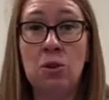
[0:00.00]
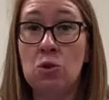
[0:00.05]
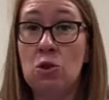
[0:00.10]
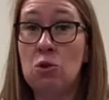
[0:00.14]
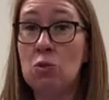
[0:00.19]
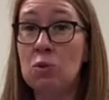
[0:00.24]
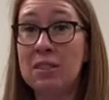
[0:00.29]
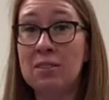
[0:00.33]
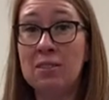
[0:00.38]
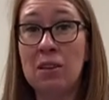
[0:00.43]

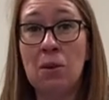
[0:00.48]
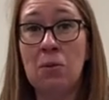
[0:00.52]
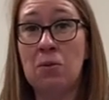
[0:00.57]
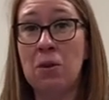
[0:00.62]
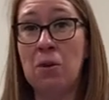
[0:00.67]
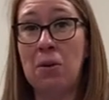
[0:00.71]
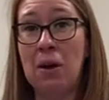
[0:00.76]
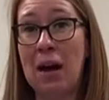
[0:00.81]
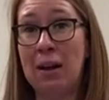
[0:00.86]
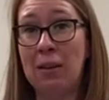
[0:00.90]
we don't
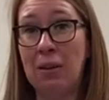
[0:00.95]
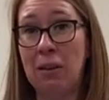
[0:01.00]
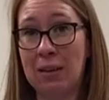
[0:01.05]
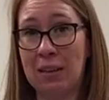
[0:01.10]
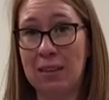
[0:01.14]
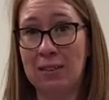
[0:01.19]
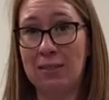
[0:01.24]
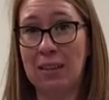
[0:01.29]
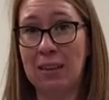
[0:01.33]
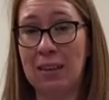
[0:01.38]
know how long
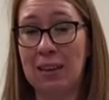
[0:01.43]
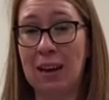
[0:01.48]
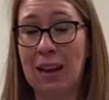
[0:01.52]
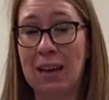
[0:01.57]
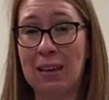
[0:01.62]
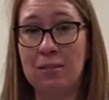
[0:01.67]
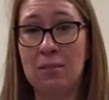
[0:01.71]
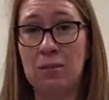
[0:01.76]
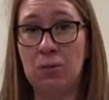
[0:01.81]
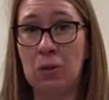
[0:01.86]
it's going to
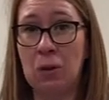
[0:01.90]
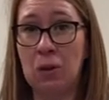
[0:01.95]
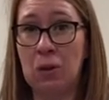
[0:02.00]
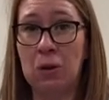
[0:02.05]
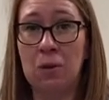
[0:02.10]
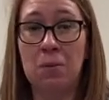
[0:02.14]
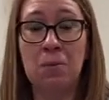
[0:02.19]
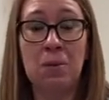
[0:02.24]
last for.